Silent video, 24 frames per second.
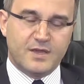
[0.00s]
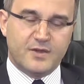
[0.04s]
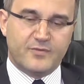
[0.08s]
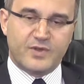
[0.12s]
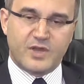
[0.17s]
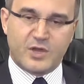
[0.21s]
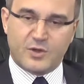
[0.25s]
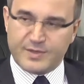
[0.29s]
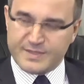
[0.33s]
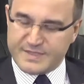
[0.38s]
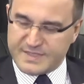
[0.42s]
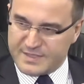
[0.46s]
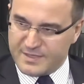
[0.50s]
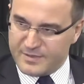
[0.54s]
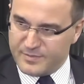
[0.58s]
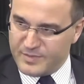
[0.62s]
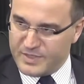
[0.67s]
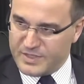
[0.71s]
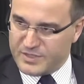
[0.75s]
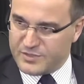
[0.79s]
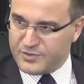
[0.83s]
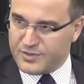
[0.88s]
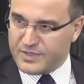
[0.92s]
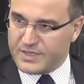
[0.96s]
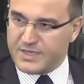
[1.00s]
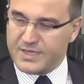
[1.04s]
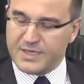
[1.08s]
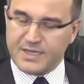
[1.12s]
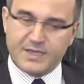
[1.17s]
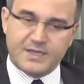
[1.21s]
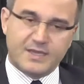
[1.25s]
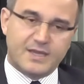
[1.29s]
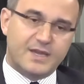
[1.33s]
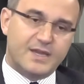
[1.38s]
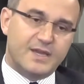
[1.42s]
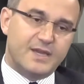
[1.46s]
We host them in
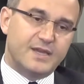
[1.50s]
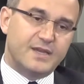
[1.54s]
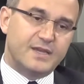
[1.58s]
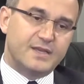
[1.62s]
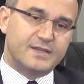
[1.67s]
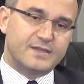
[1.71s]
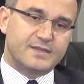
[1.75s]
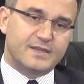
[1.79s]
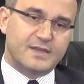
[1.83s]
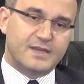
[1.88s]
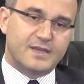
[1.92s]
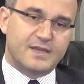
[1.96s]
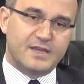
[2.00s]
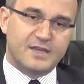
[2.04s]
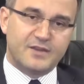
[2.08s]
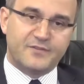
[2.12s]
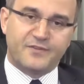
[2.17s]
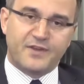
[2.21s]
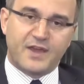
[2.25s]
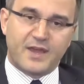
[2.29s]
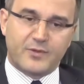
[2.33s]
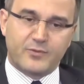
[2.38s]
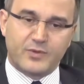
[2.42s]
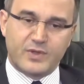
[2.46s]
Turkey, and in fact,